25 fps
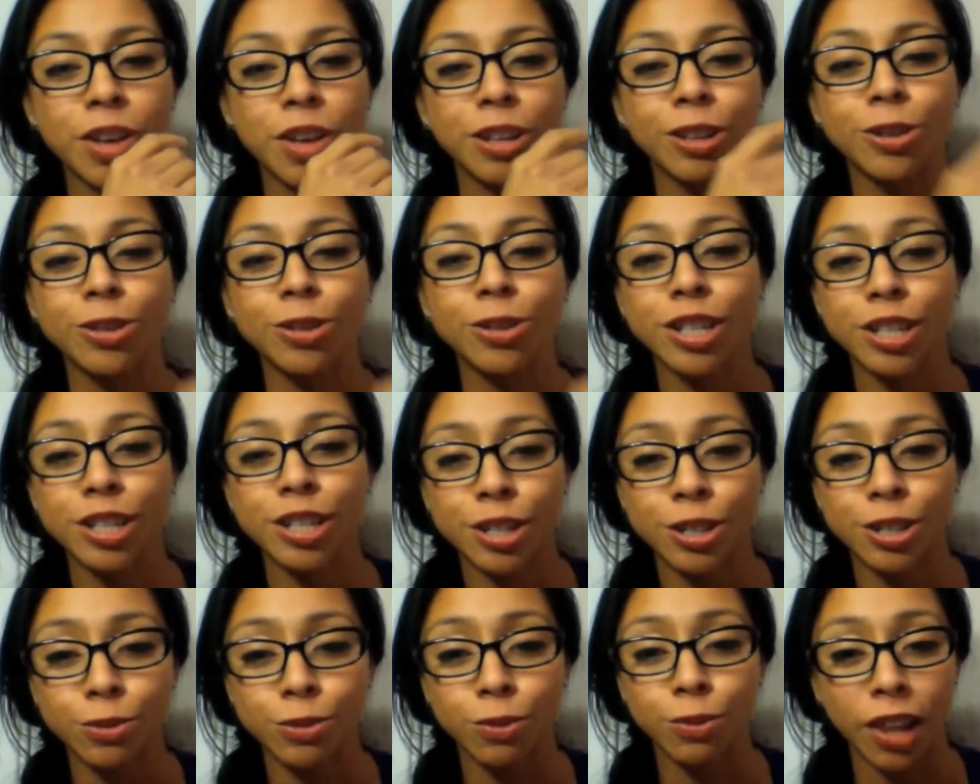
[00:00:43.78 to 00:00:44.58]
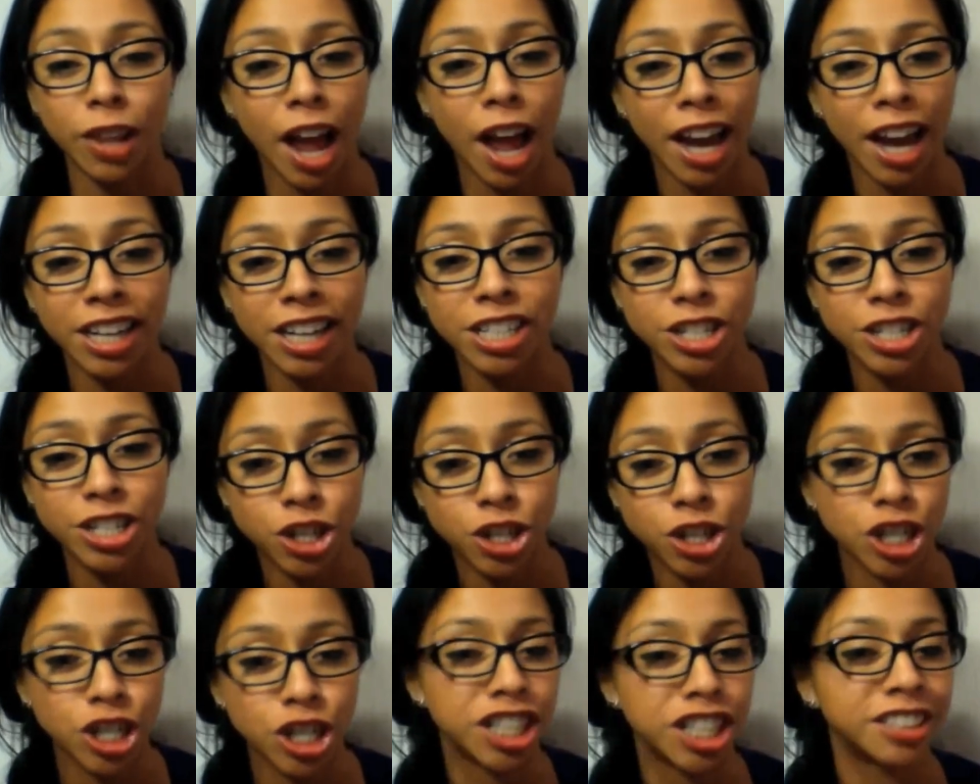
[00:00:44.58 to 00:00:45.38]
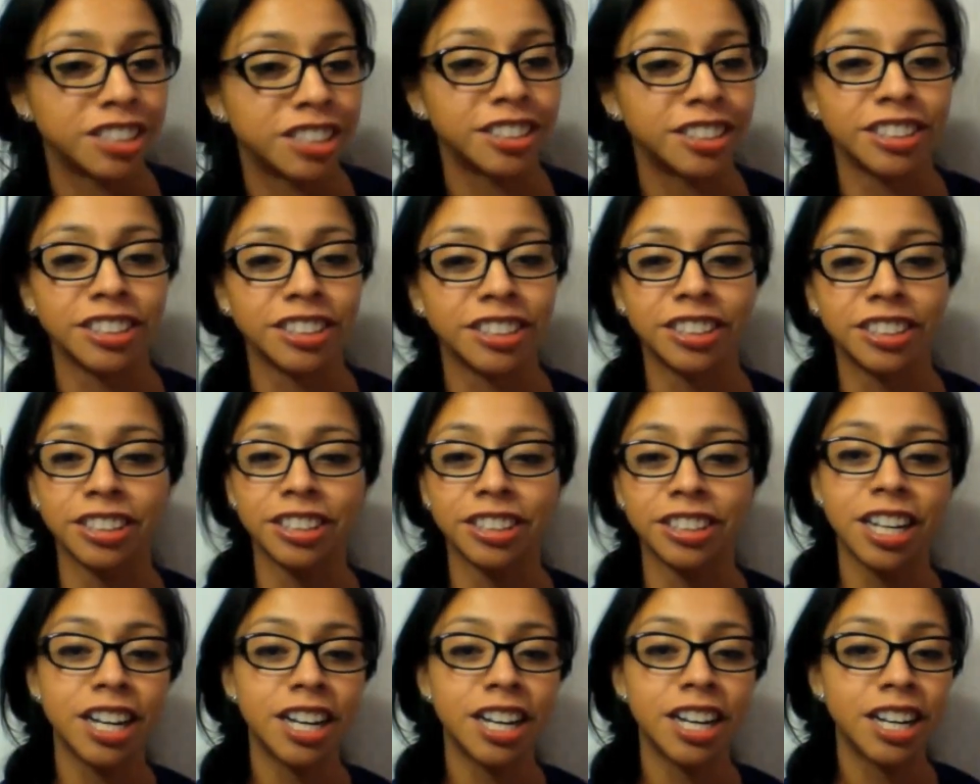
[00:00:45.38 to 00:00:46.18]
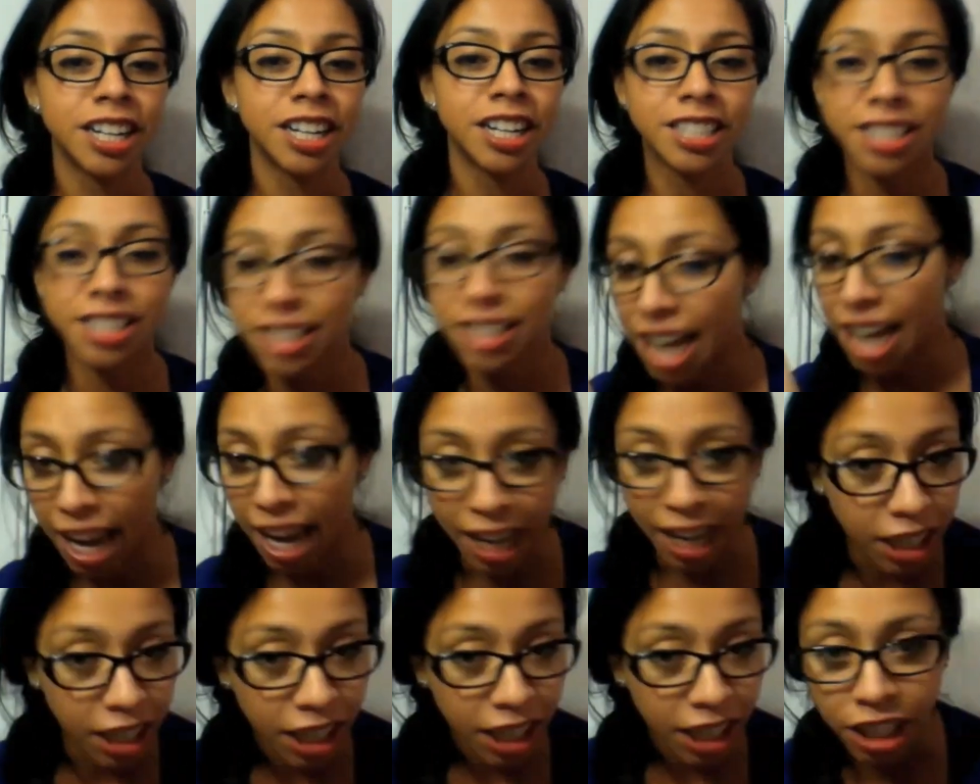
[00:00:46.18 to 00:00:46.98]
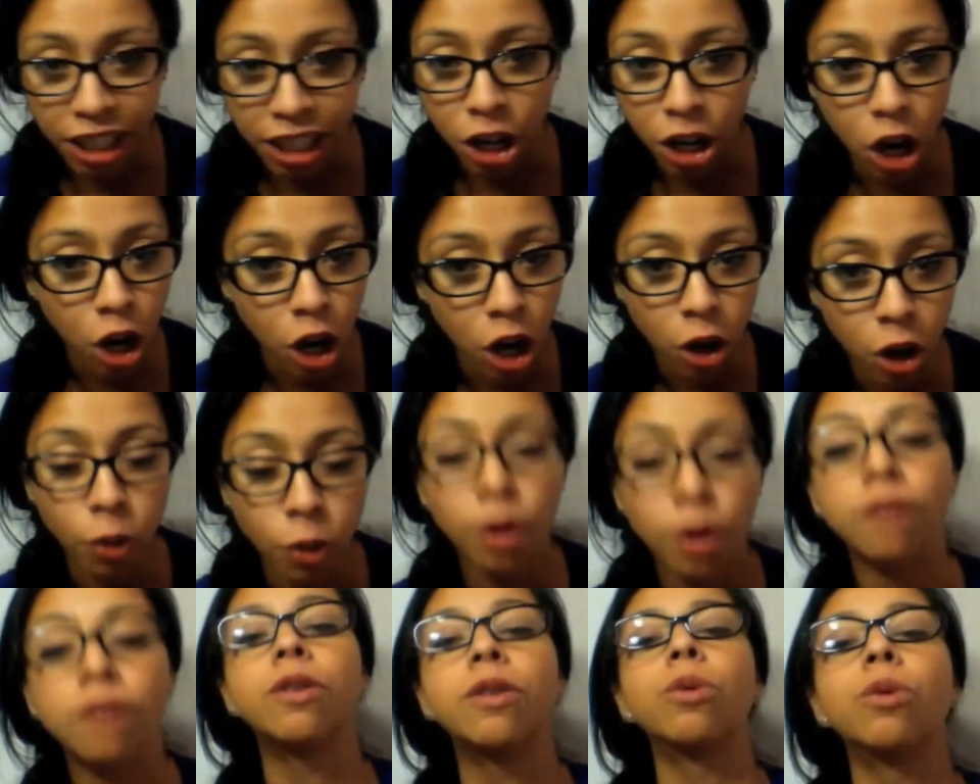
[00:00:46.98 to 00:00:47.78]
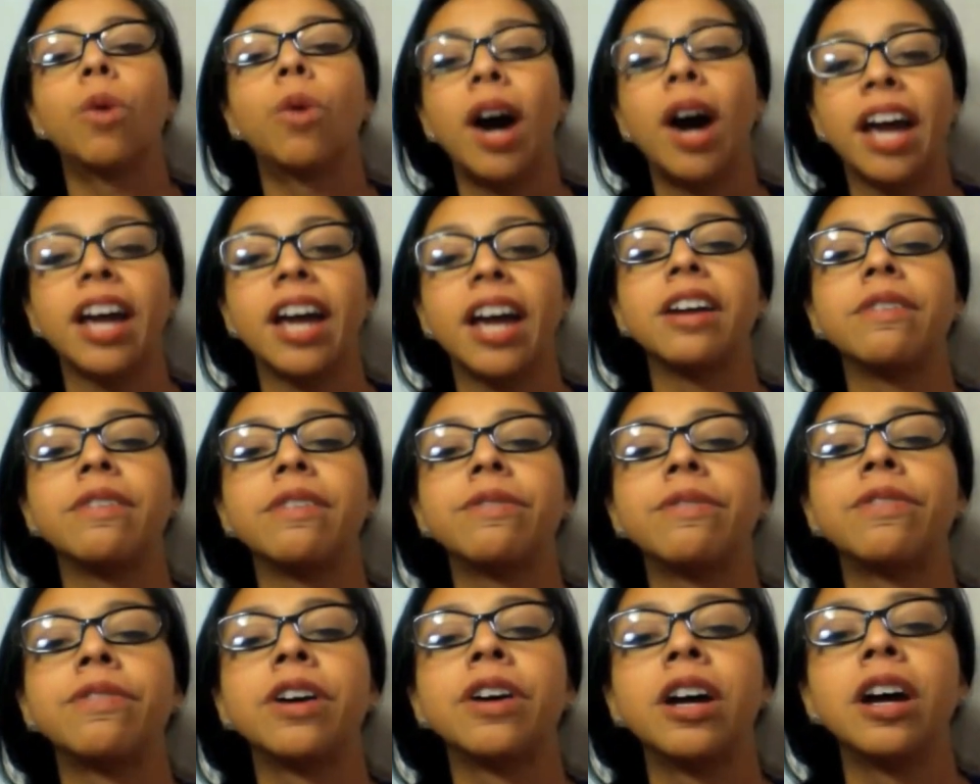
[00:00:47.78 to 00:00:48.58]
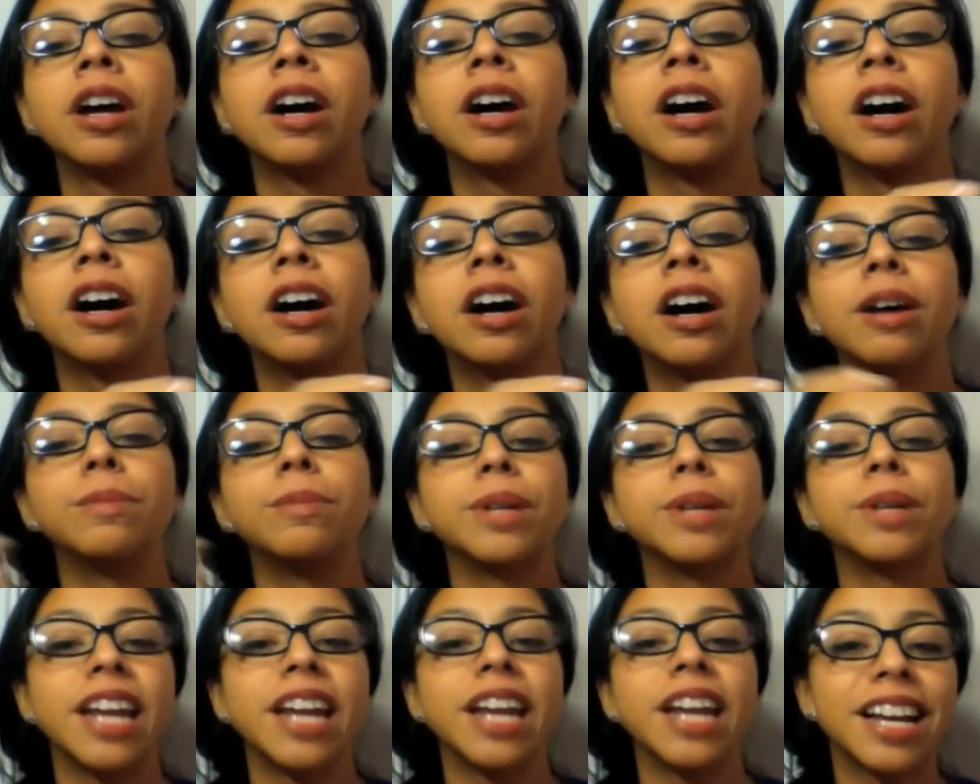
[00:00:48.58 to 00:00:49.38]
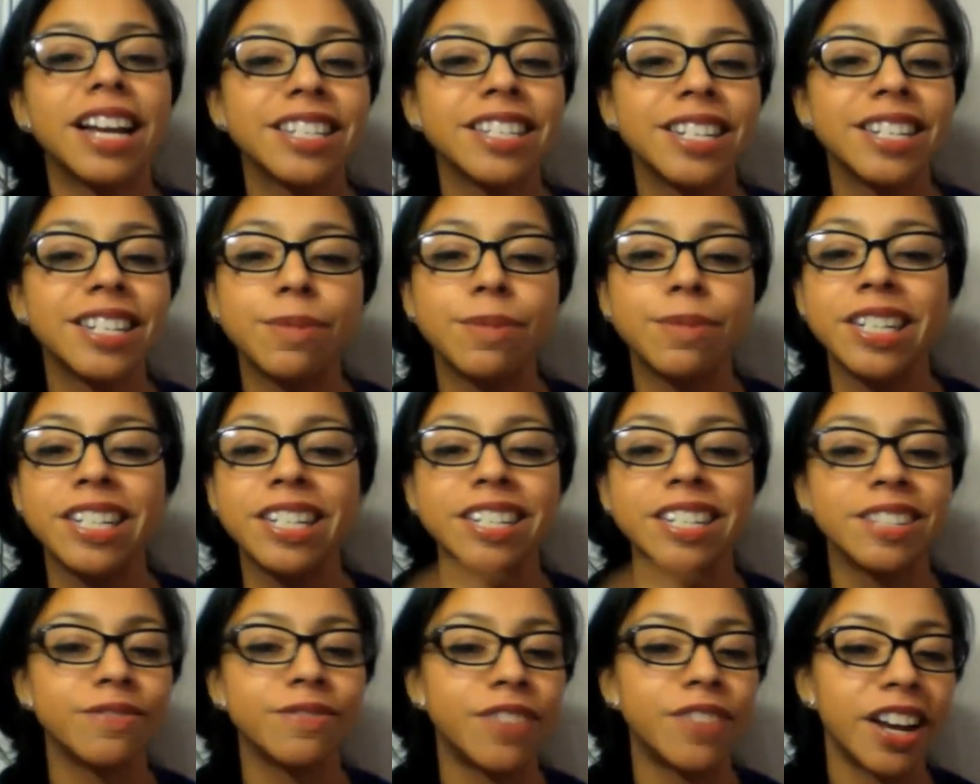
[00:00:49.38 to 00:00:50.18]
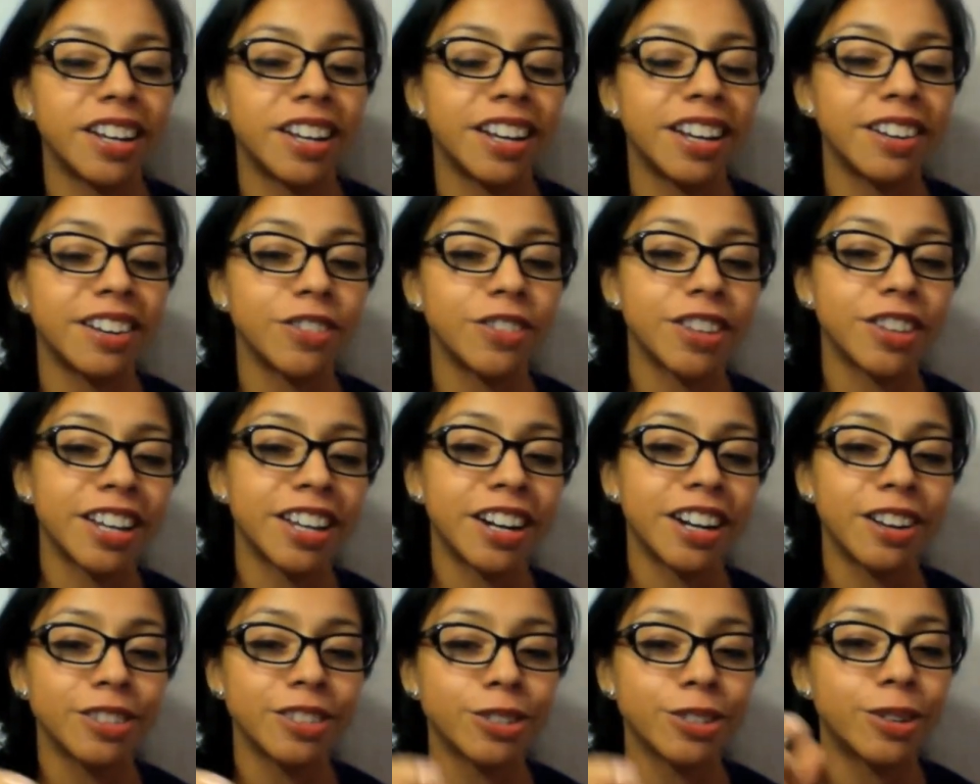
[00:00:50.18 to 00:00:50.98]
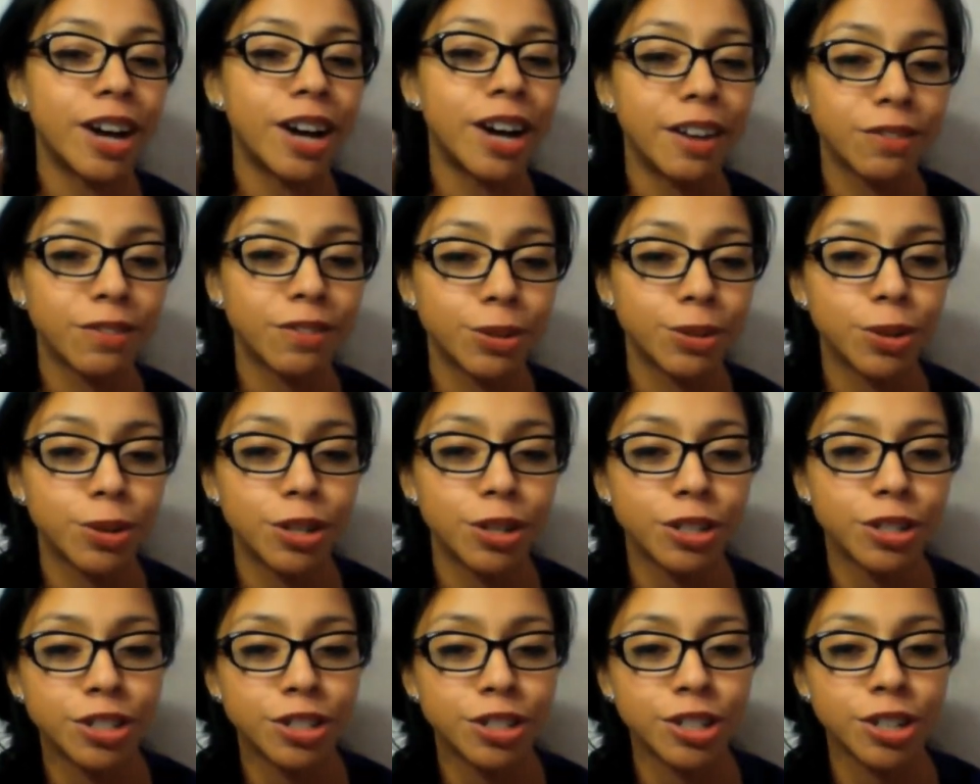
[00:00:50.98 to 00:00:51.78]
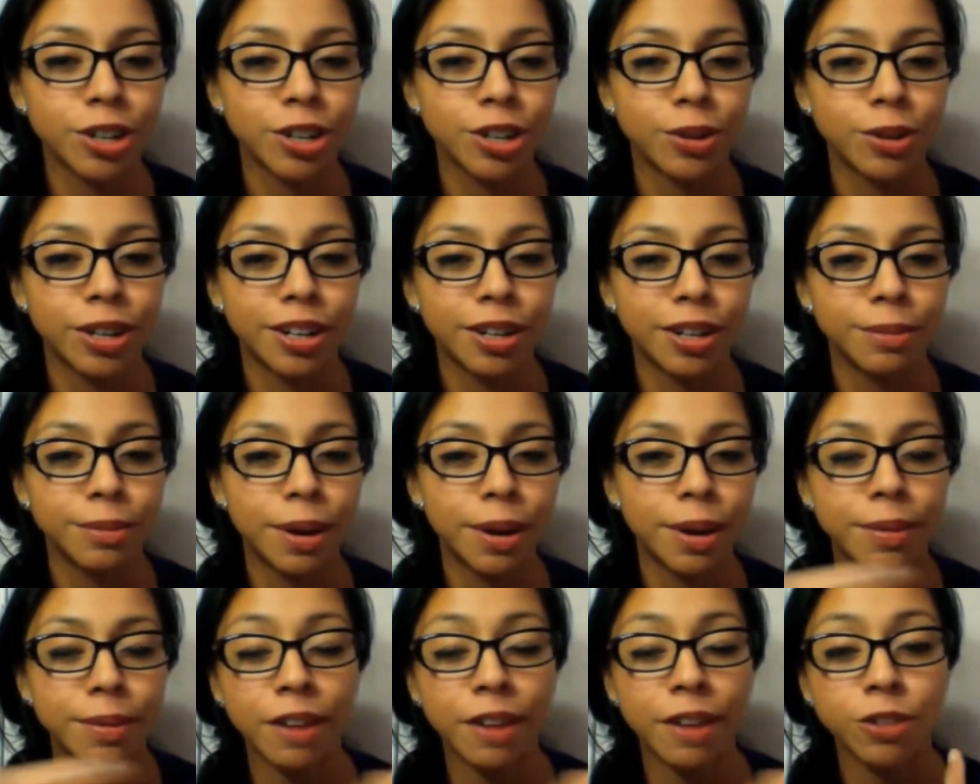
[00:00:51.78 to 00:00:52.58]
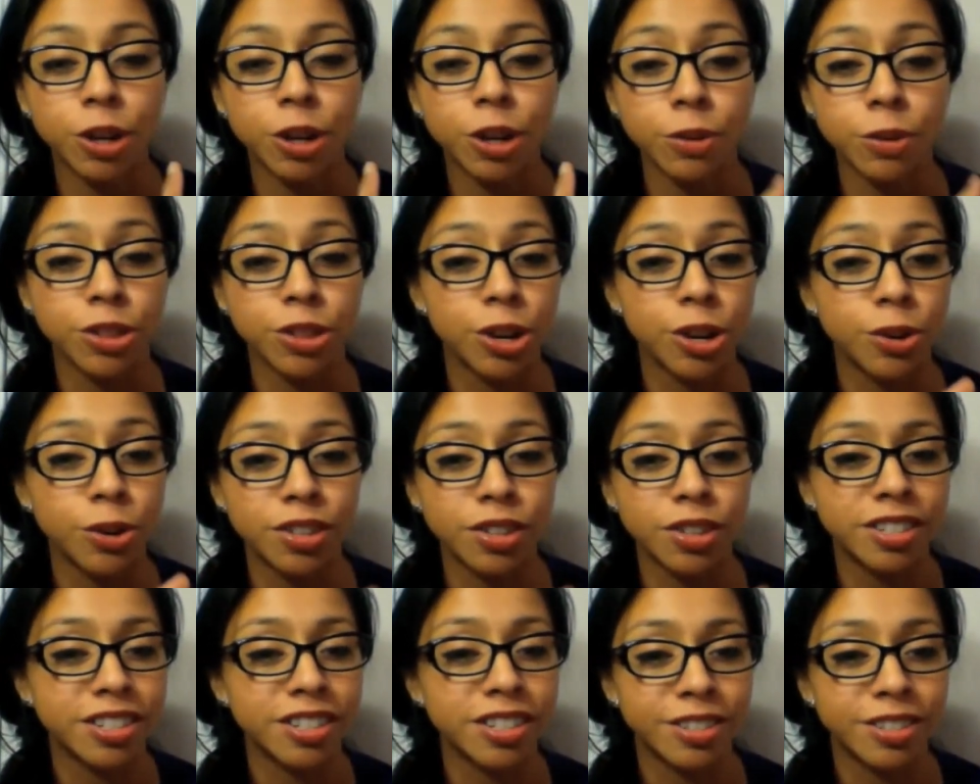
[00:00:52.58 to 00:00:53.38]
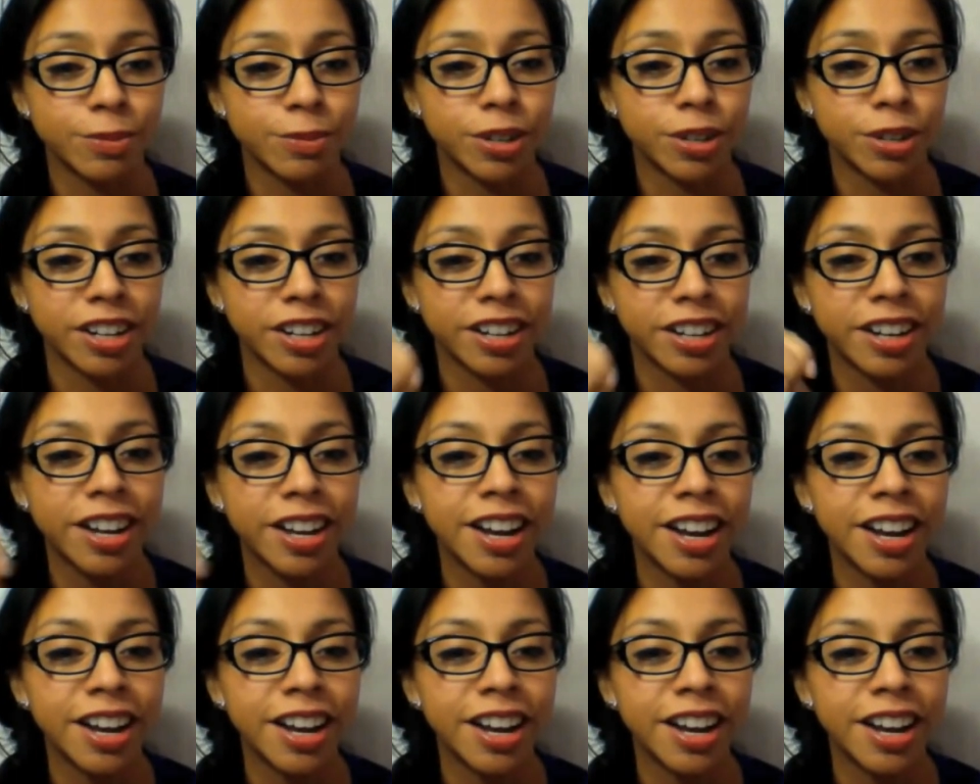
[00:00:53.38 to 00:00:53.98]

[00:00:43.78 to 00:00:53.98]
loses his lying, cheating, skanky hoe of a wife um, in an accident, but he didn't find everything out until afterwards. So um, I'm gonna have to go with no. This isn't winning.